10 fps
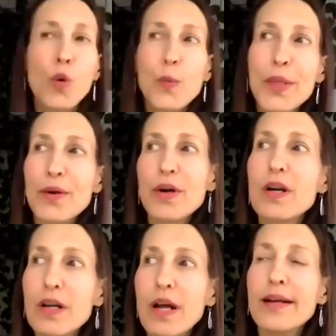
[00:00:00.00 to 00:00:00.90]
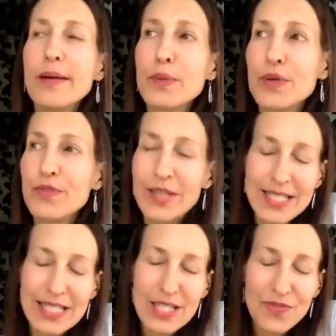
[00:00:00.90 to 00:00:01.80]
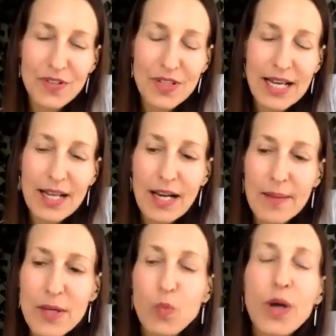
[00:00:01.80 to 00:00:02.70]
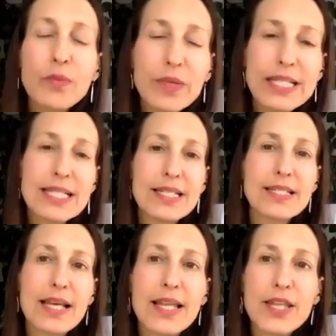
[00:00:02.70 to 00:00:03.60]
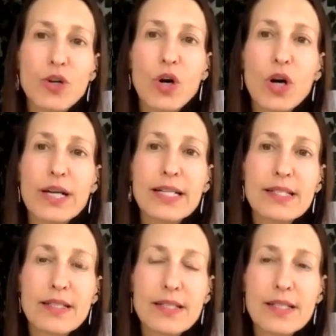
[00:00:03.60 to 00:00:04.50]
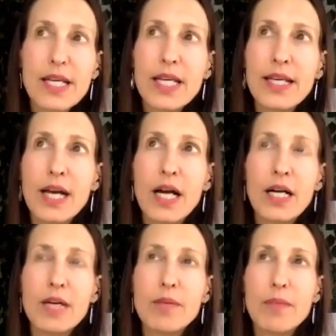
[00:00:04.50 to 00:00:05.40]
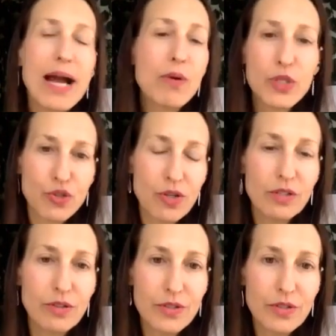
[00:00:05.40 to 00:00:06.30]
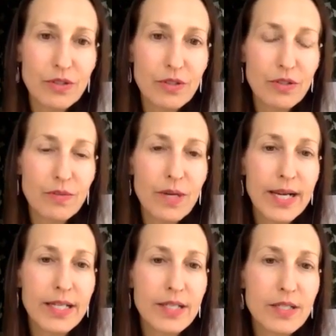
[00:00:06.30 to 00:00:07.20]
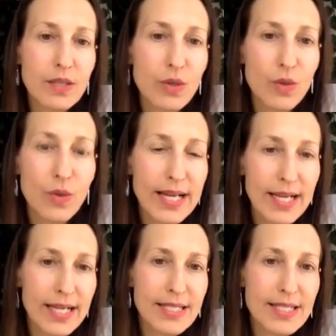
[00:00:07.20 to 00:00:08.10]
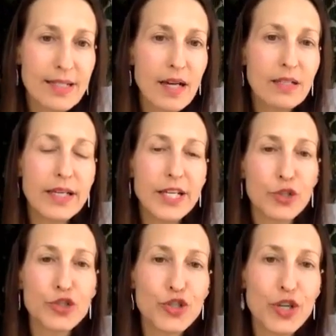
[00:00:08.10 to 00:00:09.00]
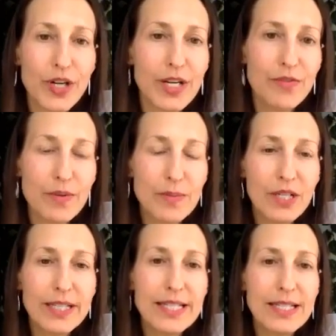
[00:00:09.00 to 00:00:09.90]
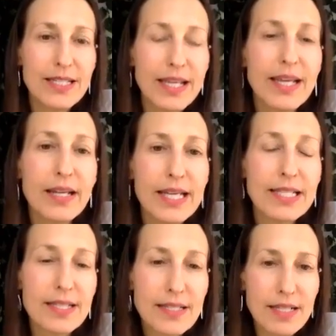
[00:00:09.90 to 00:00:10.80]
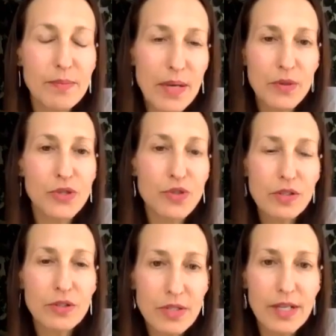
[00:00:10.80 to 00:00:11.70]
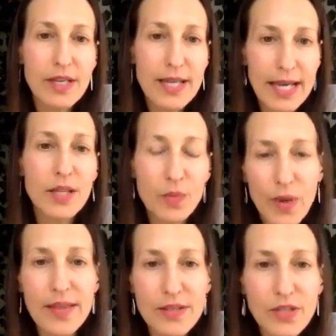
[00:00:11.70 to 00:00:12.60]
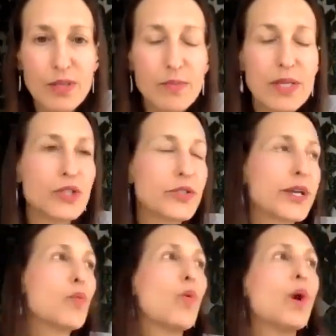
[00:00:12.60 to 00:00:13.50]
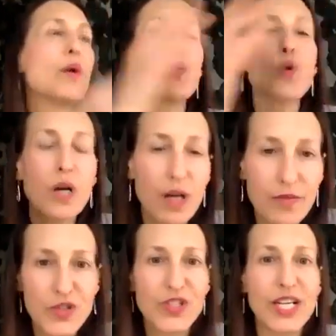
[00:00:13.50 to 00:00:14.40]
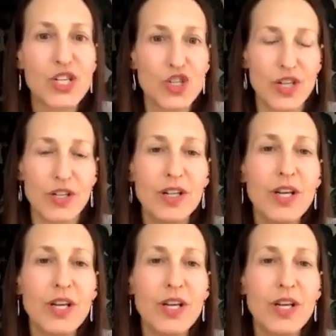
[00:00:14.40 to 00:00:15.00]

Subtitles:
There are a number of reasons for that. I mean, one reason is that there are existing power struggles, right? So it's not like you're starting from a clean slate. Existing power struggles can get in the way. This can be just like one more conversation